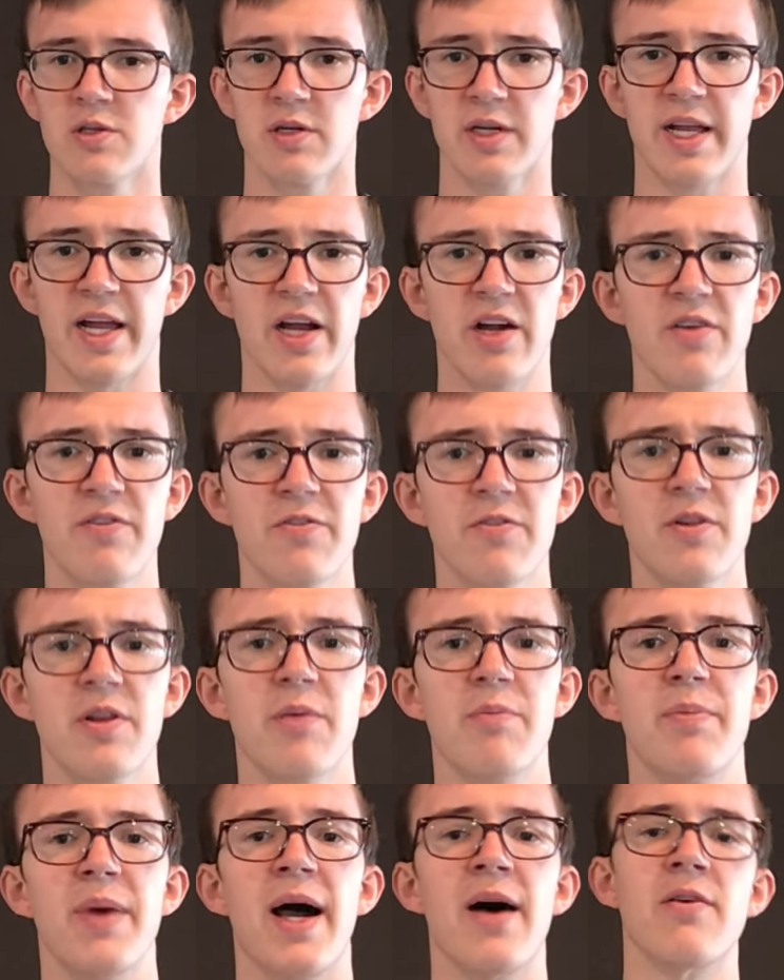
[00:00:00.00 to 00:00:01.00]
carefully
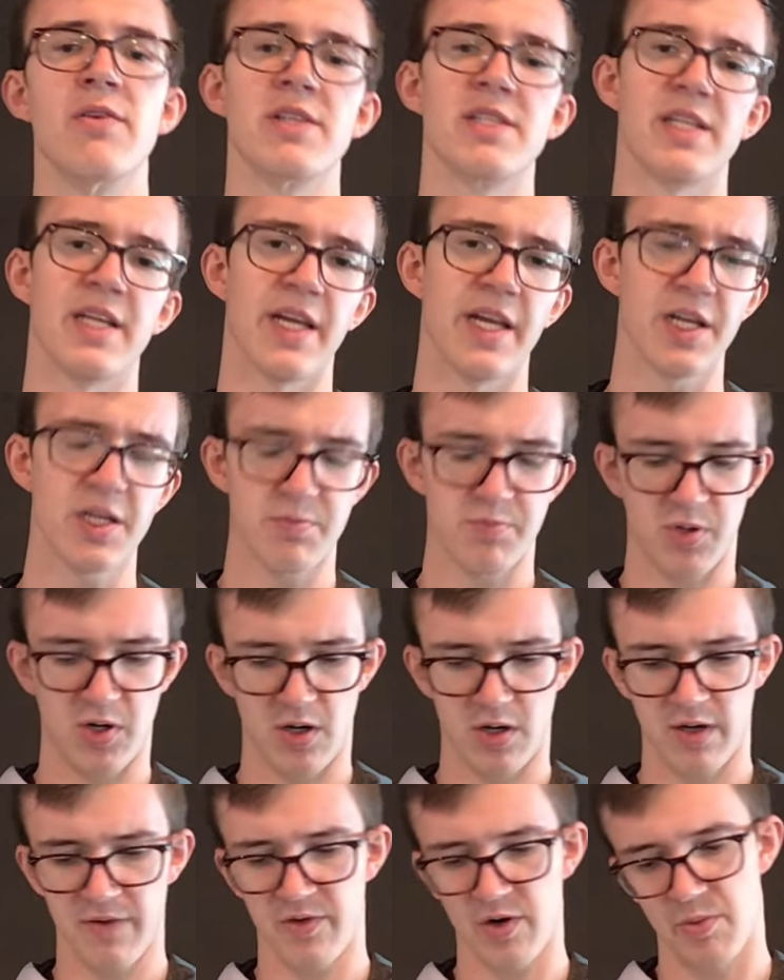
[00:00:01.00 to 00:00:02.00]
balance each
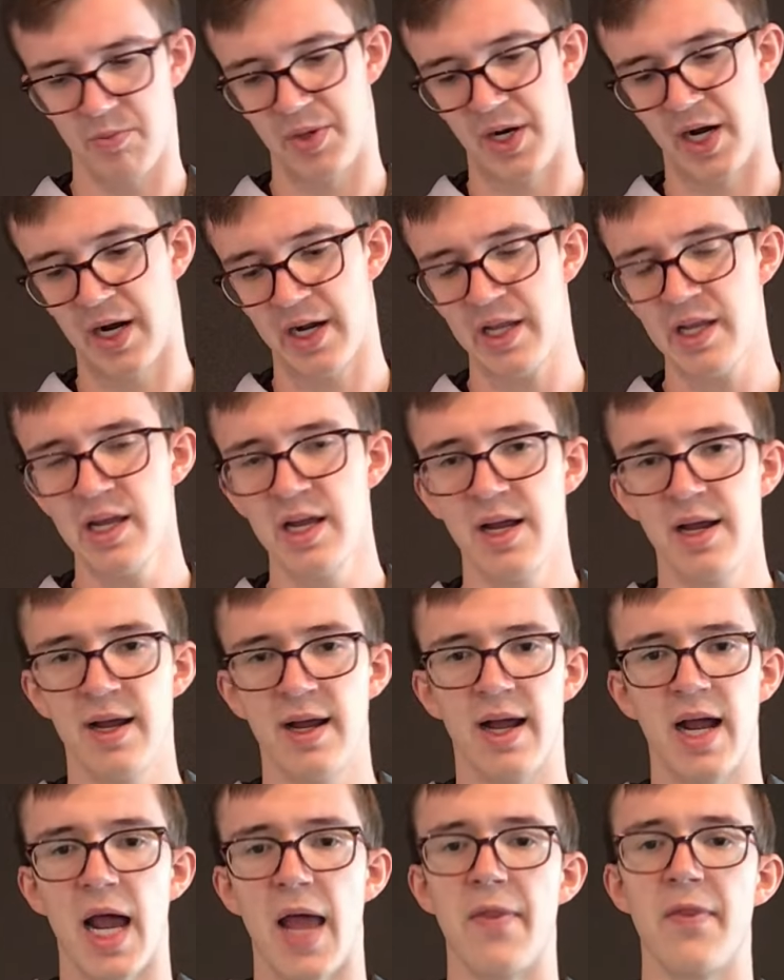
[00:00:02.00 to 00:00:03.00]
part of your body,
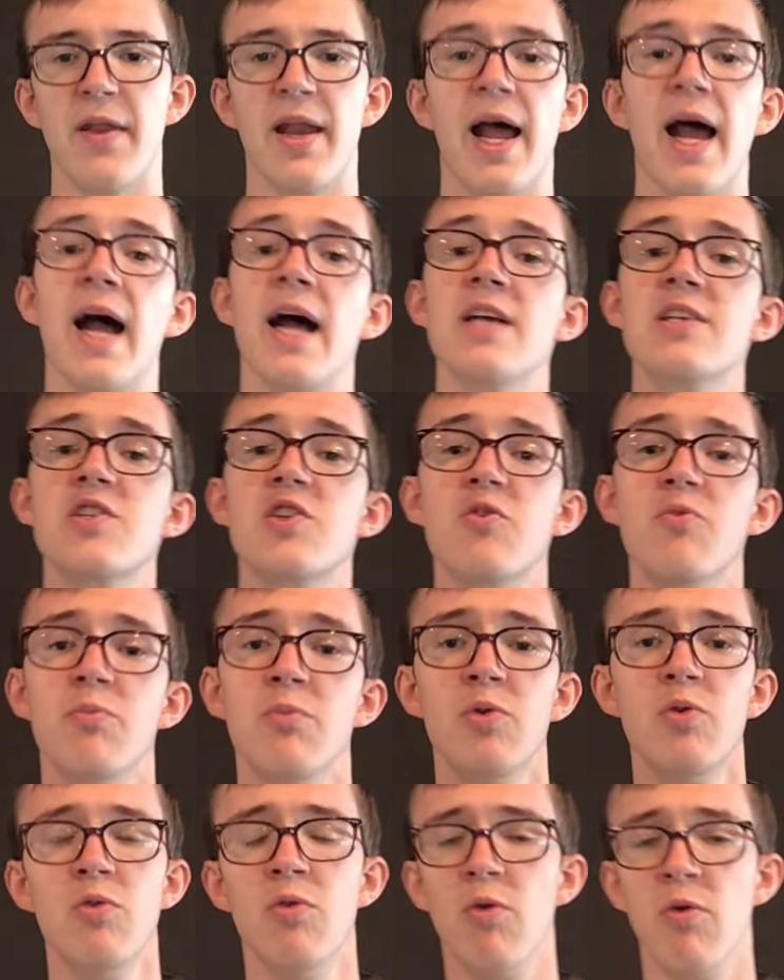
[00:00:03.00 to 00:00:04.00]
and then as you
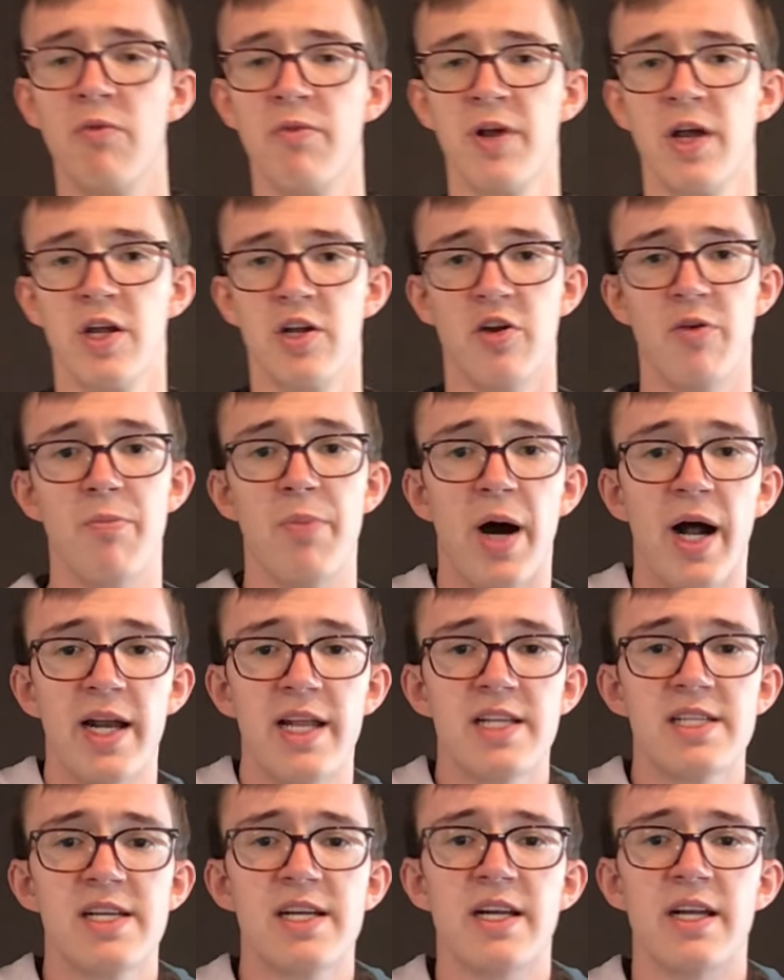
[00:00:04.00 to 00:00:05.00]
move, your
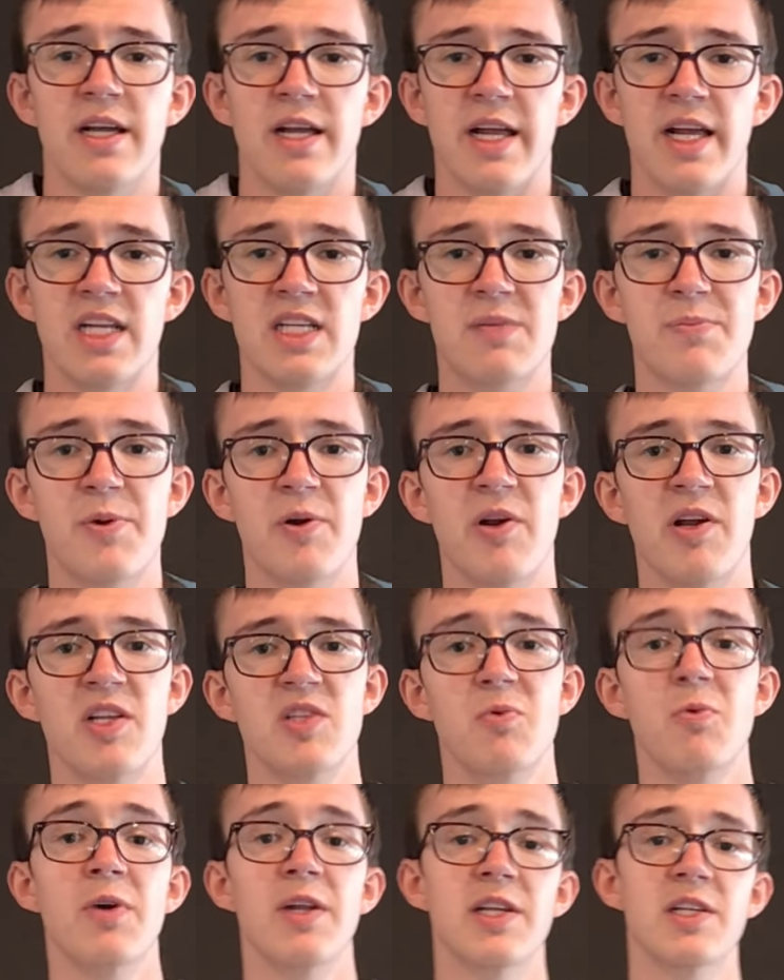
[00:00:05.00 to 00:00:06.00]
body's going to experience
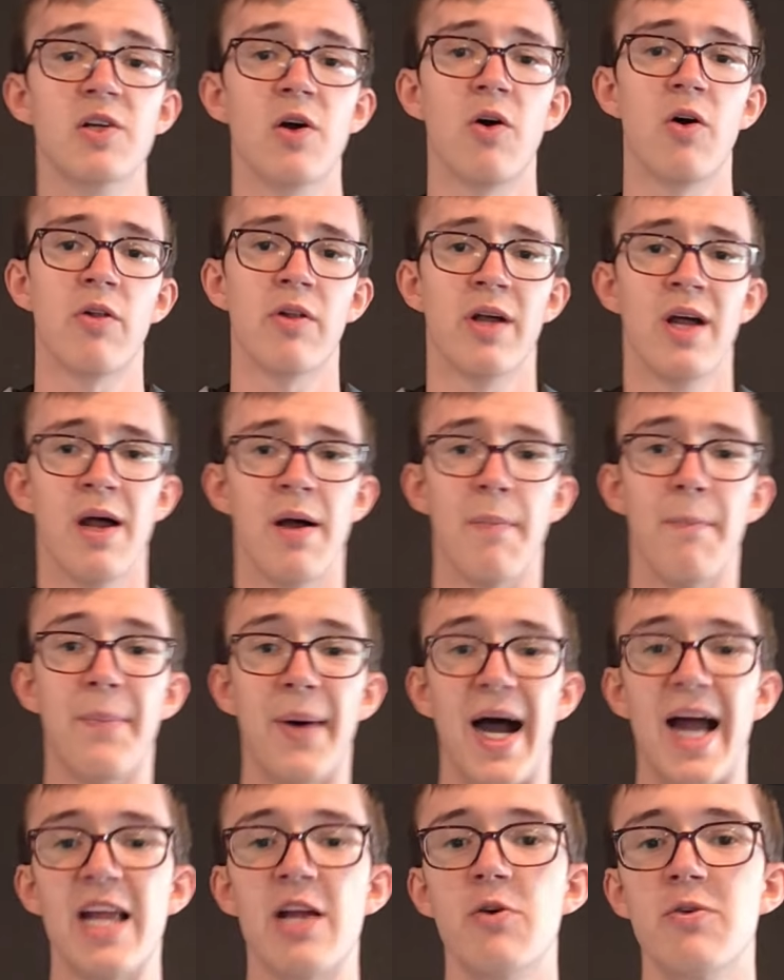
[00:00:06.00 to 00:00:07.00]
what is called
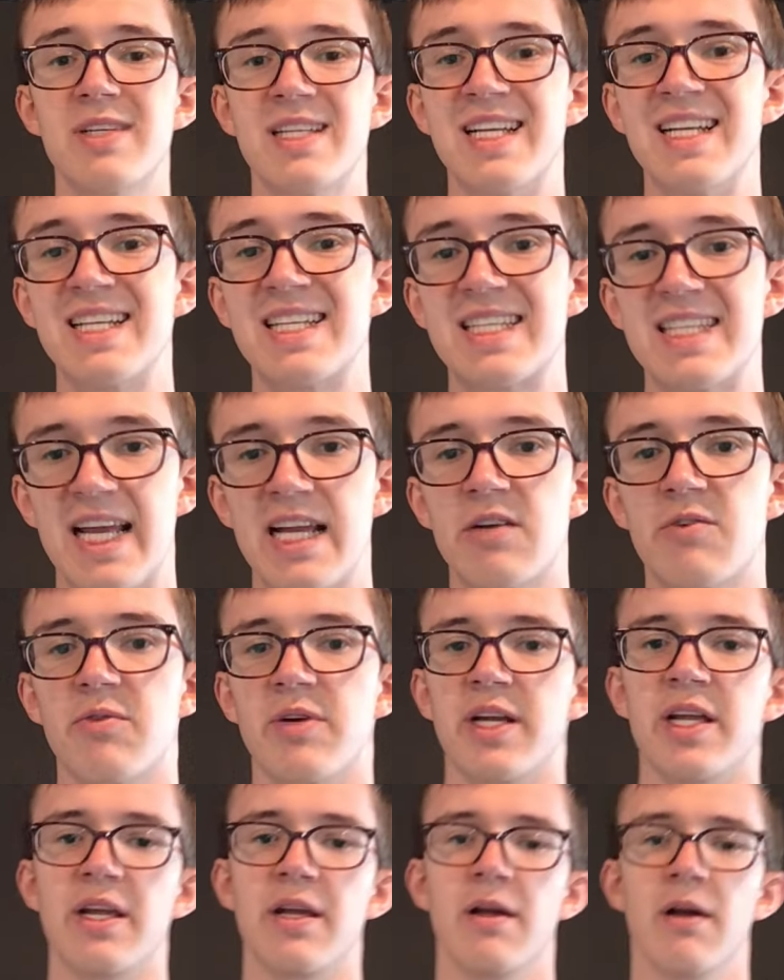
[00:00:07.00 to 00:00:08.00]

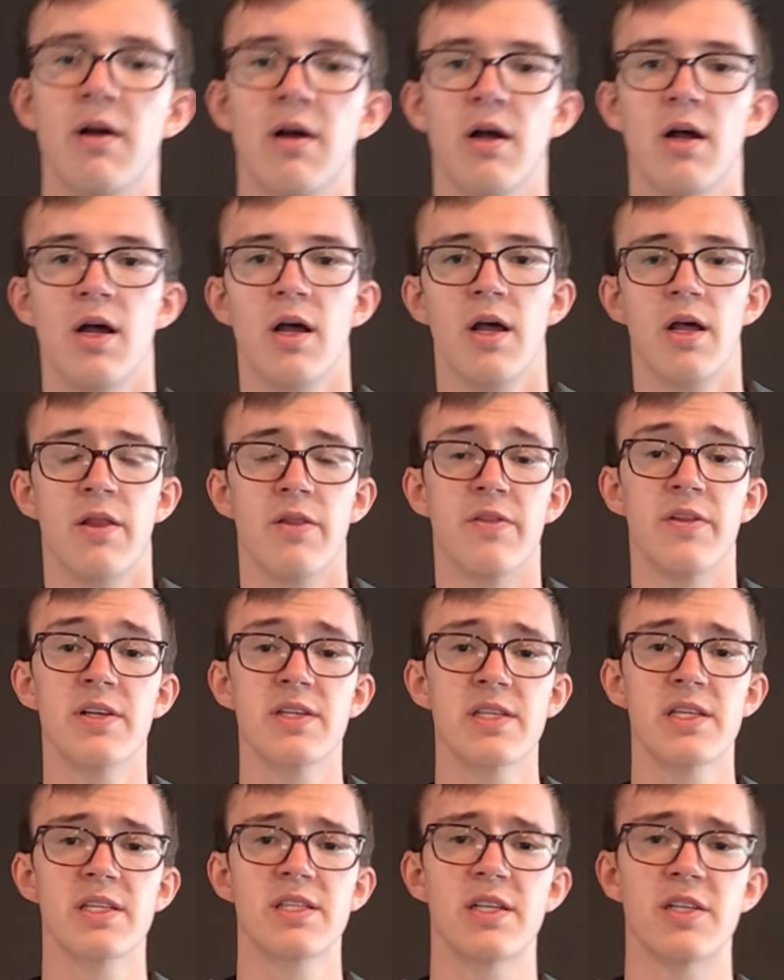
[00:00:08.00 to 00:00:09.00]
biotensegrity.
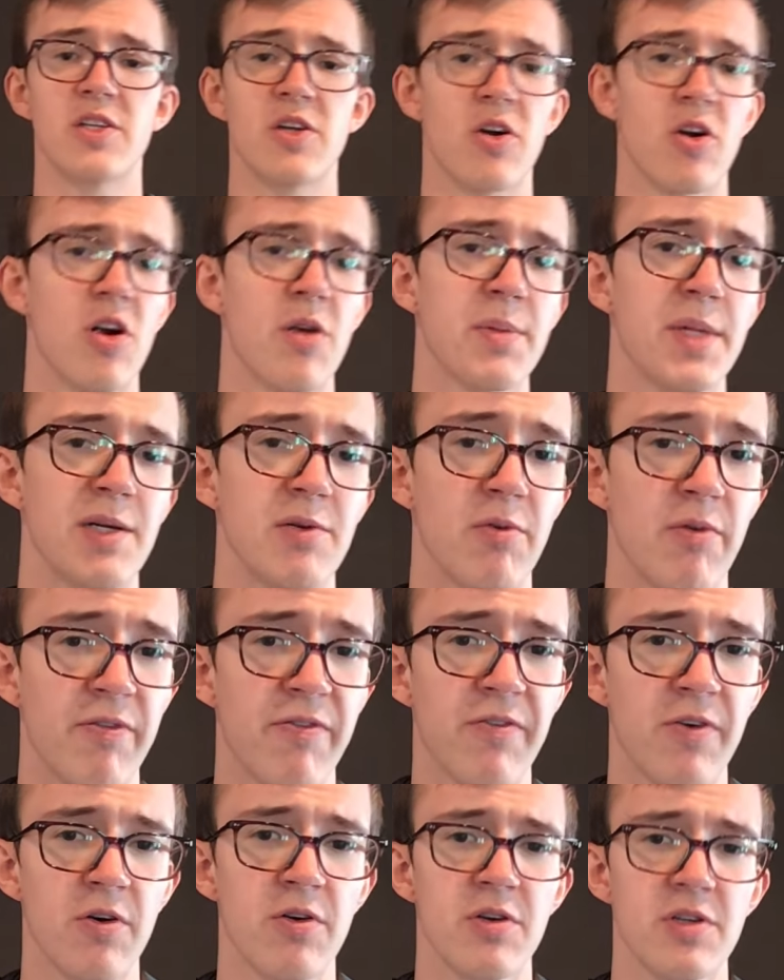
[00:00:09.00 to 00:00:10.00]
This is a term that
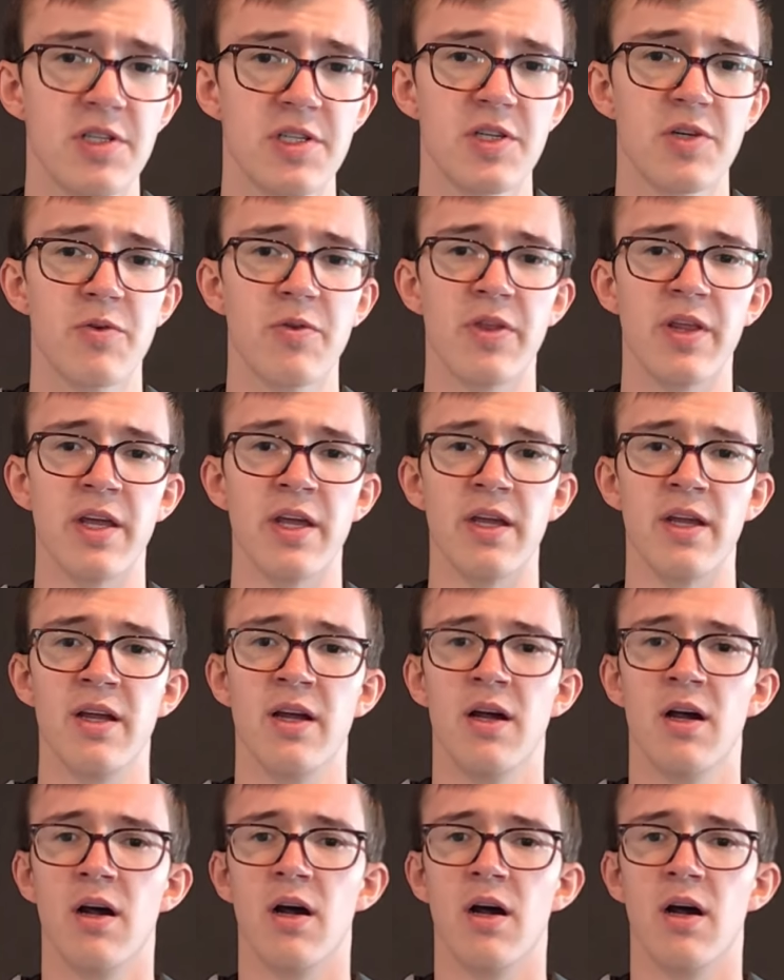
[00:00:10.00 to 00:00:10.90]
refers to the